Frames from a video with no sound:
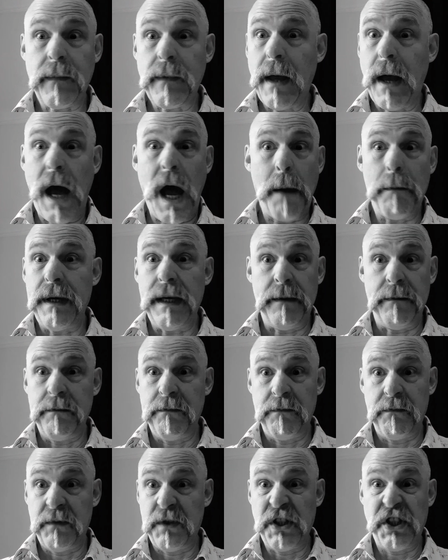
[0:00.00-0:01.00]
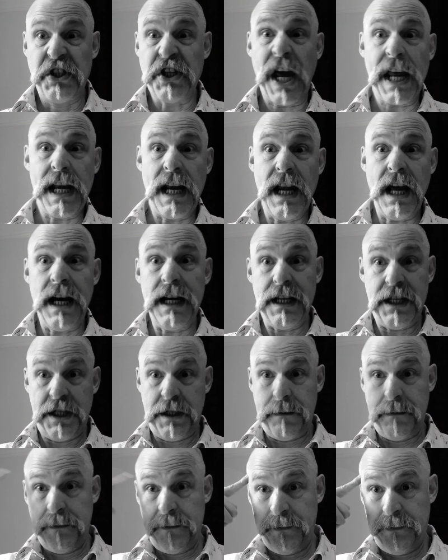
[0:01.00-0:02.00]
I mean,
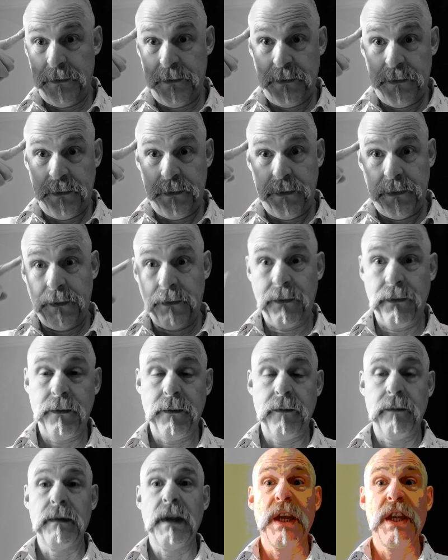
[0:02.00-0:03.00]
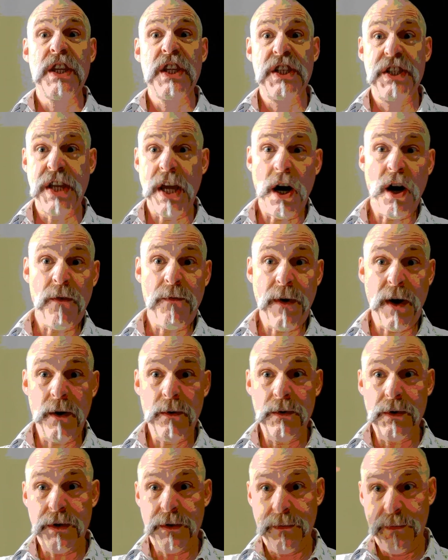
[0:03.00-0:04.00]
satellites, cell
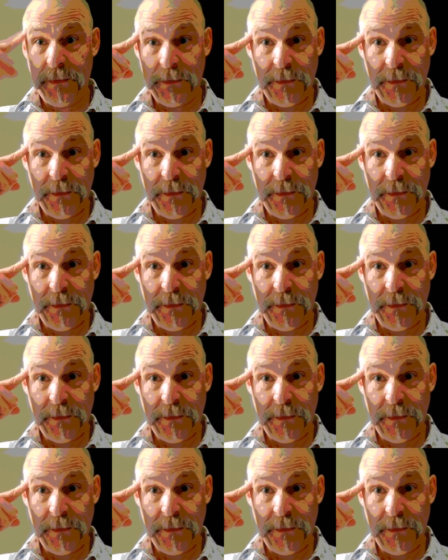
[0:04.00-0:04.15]
phones,